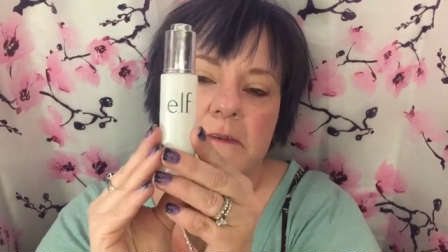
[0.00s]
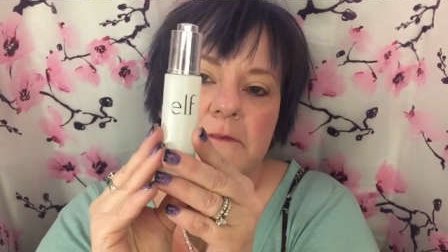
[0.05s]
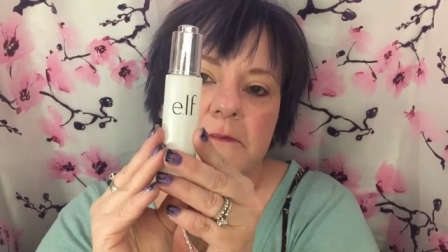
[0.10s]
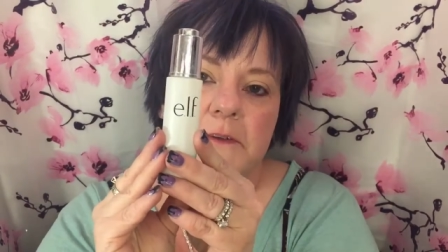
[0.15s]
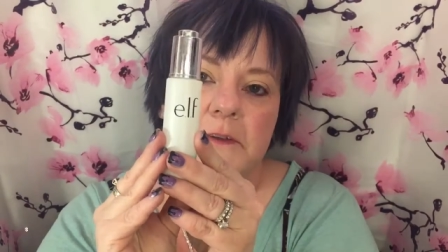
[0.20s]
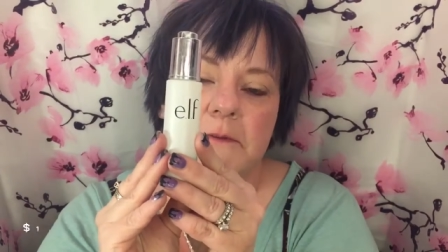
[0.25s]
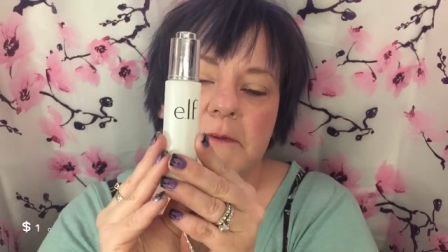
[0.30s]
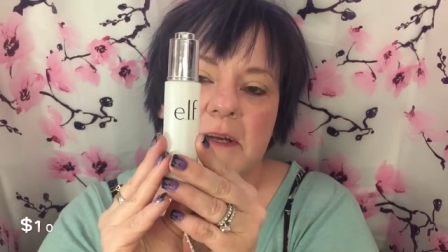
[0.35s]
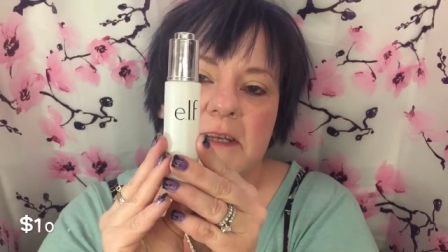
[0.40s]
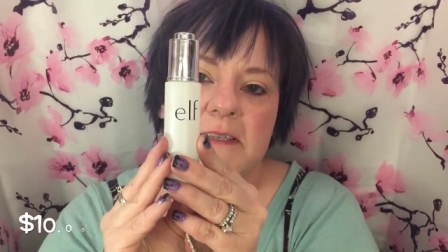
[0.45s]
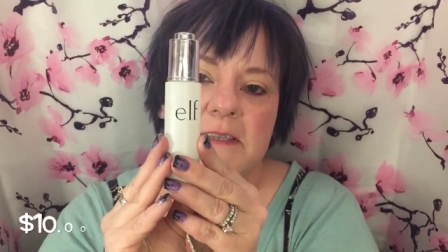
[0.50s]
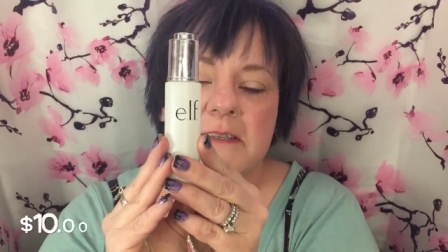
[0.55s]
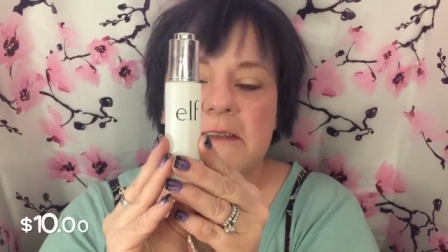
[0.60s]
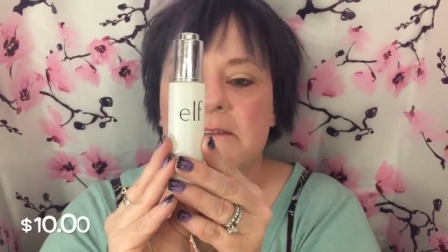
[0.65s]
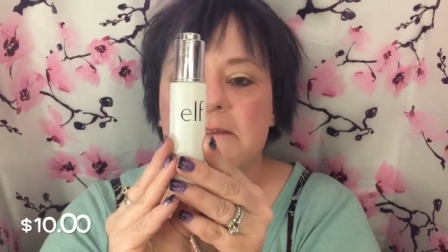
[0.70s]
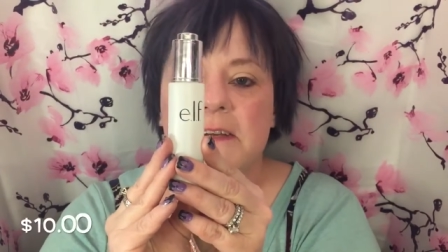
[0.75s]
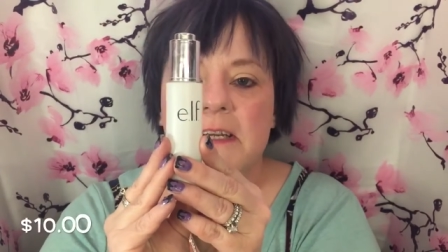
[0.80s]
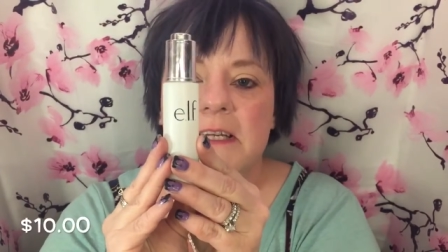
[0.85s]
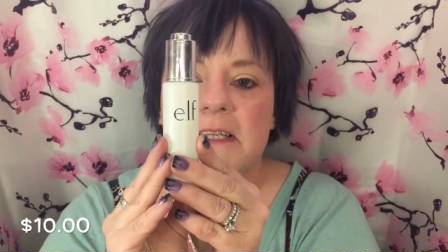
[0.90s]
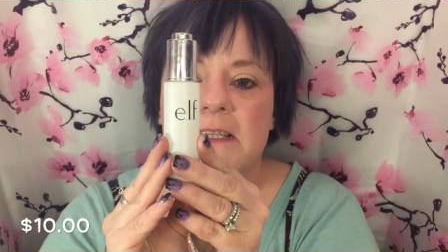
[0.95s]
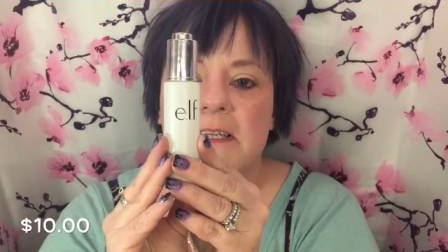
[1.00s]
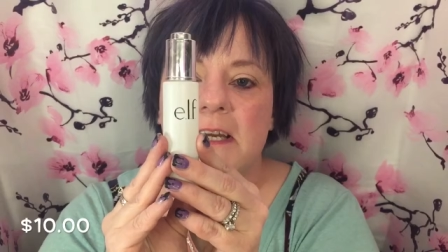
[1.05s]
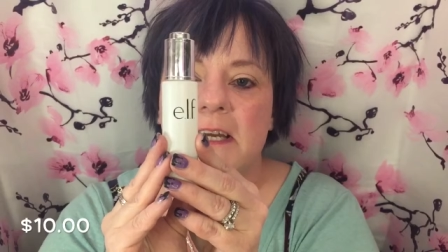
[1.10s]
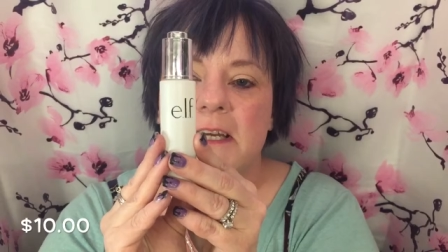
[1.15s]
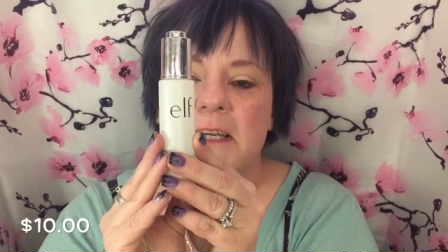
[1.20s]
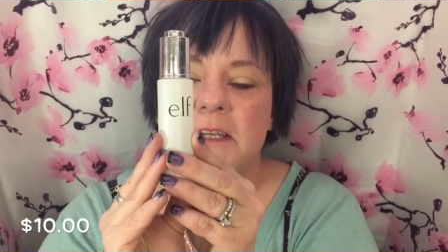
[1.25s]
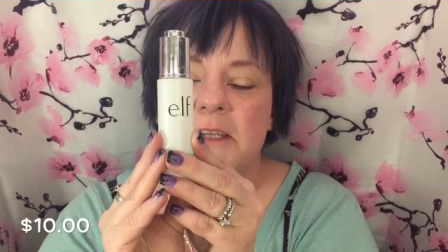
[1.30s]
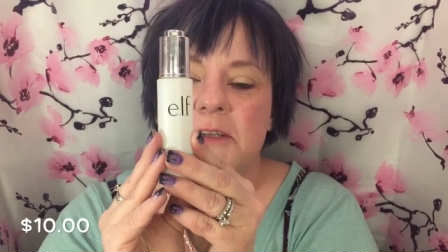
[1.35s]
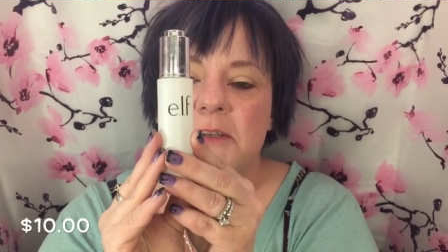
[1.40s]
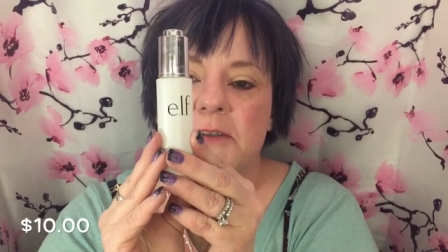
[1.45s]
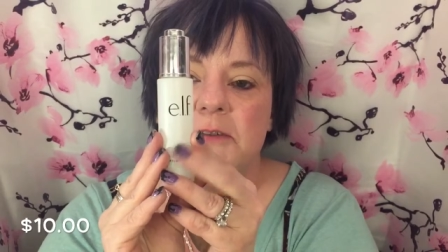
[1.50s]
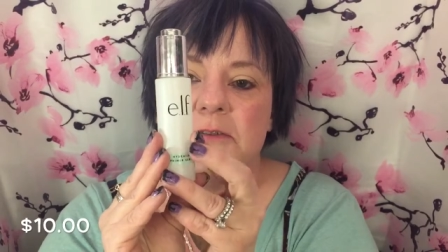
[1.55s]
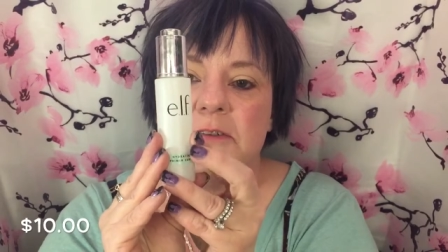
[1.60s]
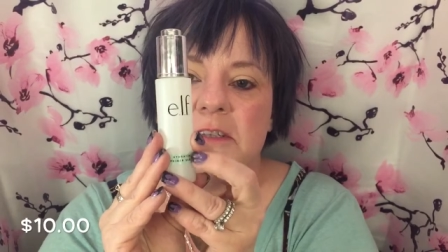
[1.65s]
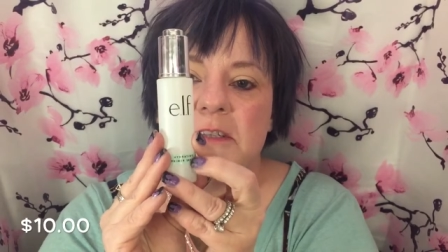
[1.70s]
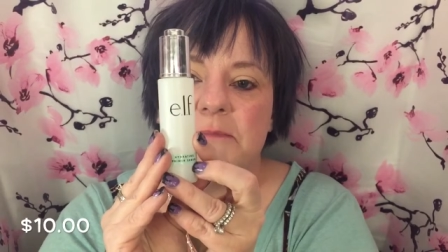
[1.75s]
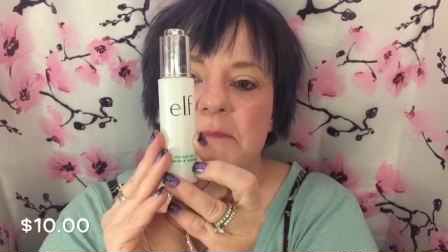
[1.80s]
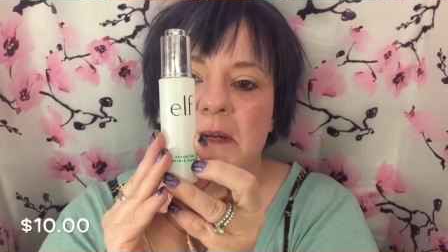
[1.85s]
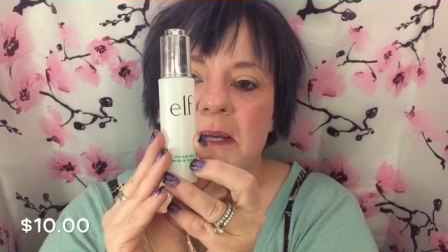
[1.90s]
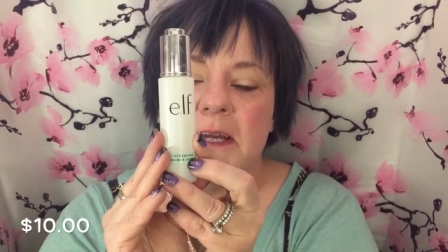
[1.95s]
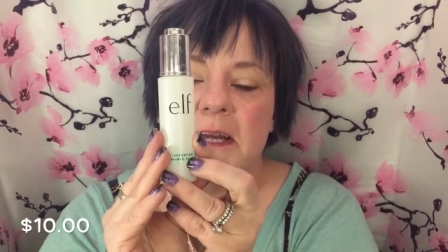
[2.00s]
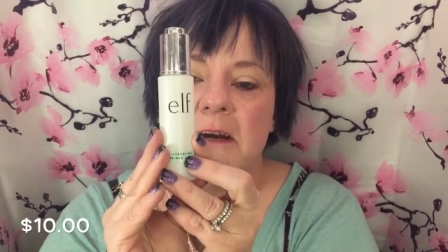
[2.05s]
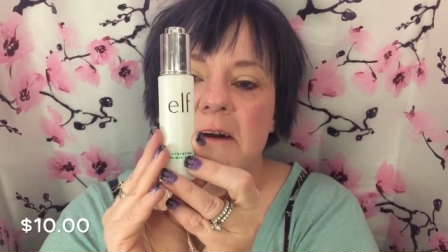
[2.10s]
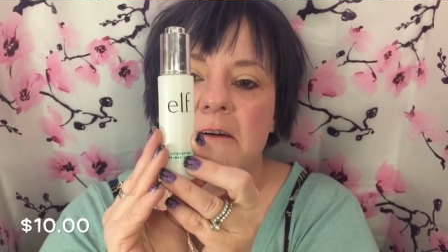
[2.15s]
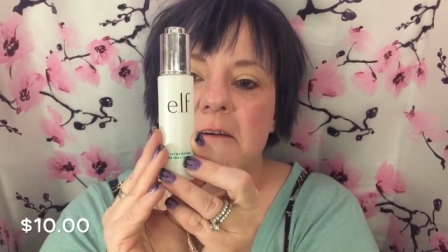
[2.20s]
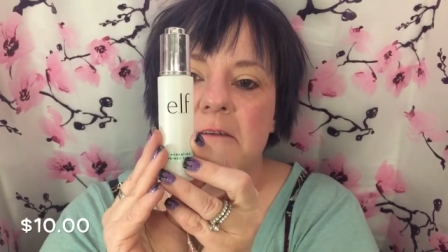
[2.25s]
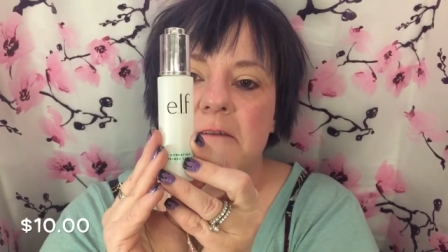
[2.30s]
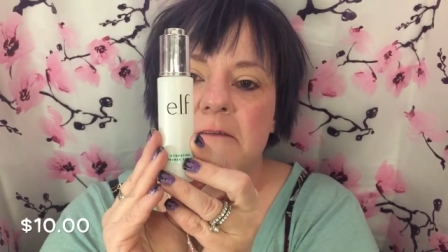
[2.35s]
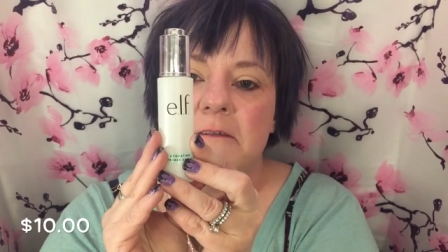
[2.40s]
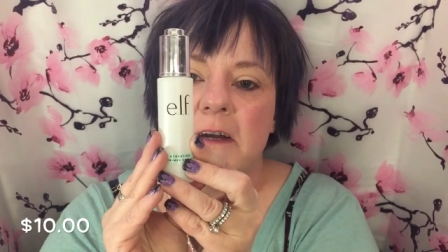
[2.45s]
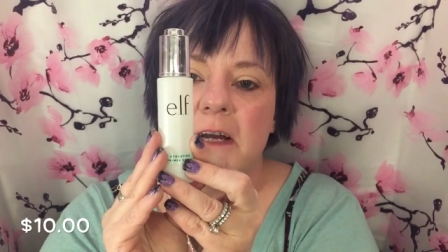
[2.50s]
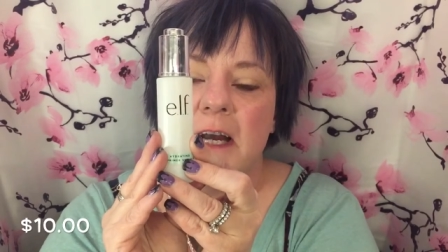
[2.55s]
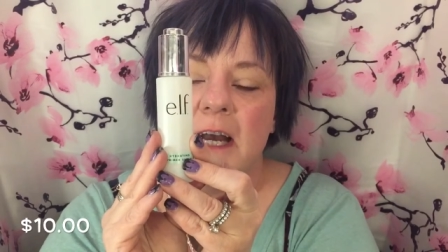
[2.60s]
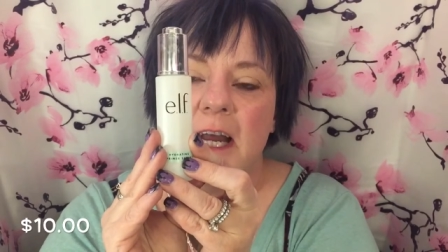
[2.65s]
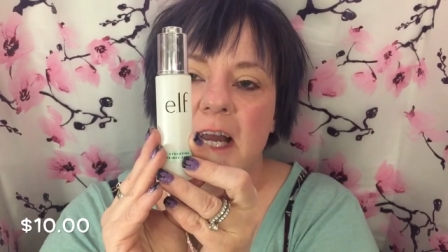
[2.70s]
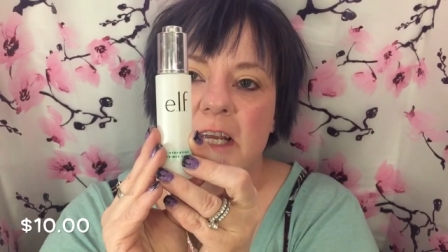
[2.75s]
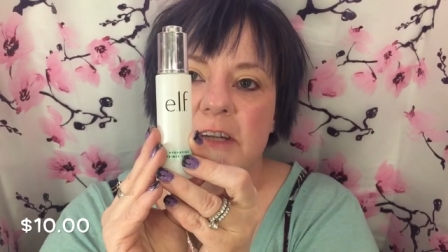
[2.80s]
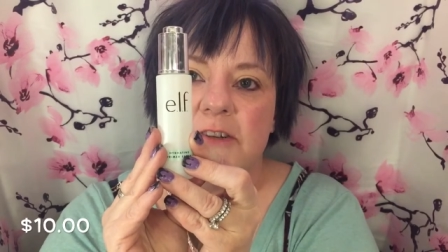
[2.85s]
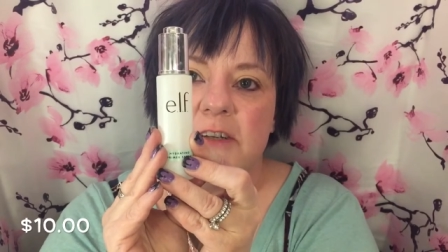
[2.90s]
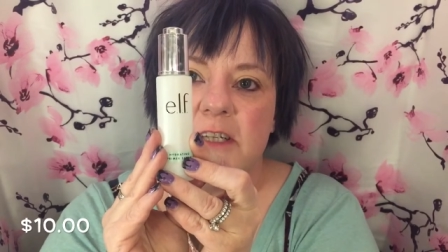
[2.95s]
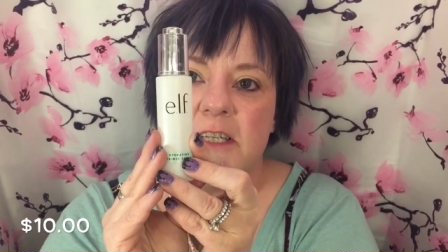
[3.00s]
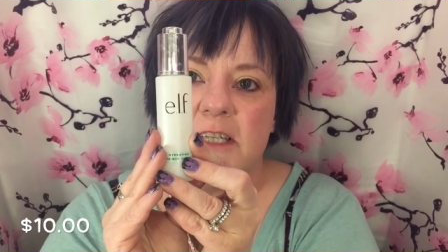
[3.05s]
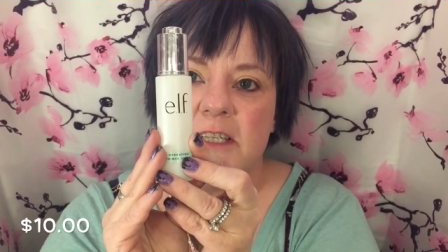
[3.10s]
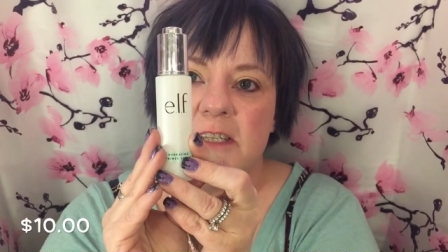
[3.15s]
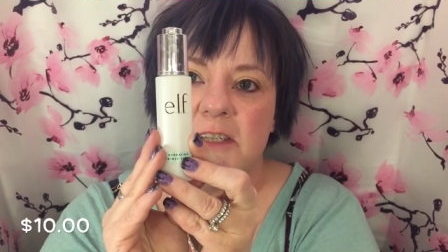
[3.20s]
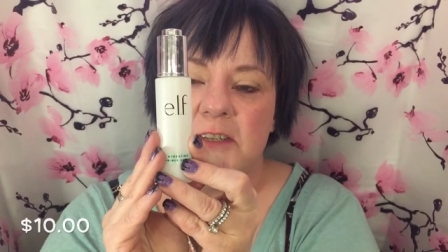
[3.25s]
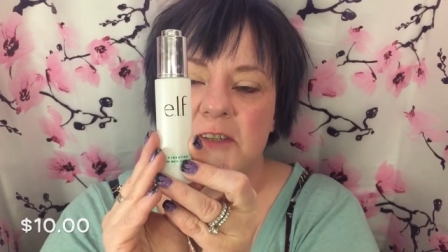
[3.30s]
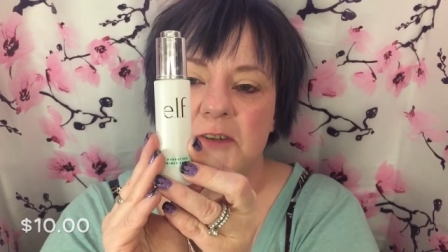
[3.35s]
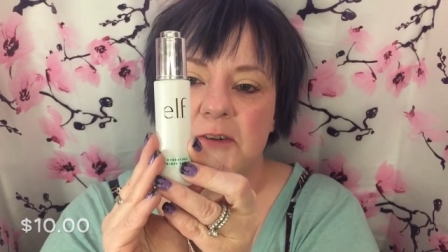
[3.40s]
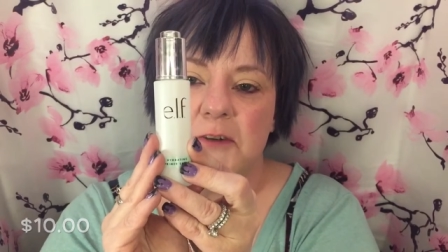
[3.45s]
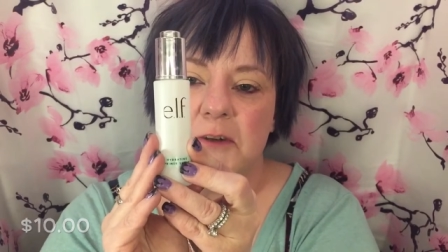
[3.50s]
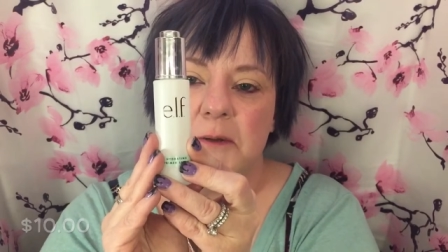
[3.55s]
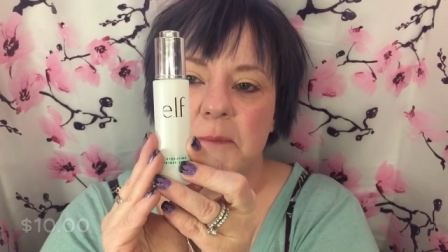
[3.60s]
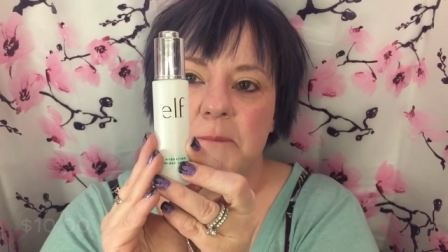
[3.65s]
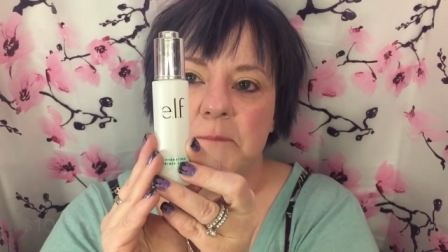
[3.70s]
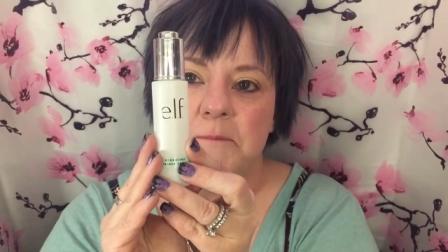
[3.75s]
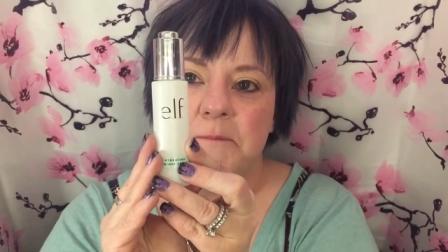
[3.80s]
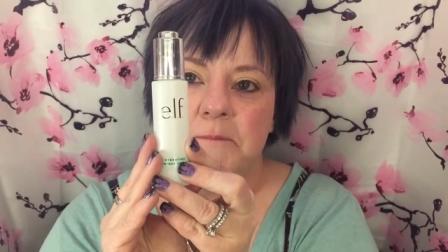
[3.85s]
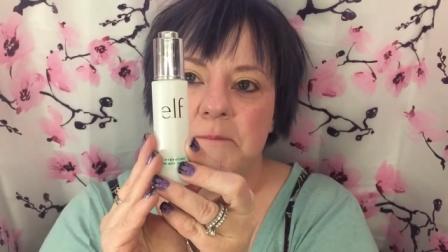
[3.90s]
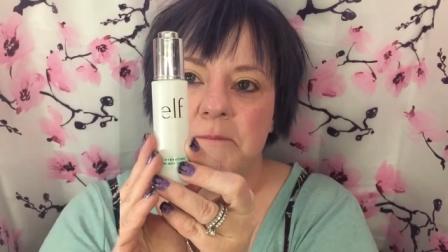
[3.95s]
For the rest of the face, I used my E.L.F. Hydrating Serum.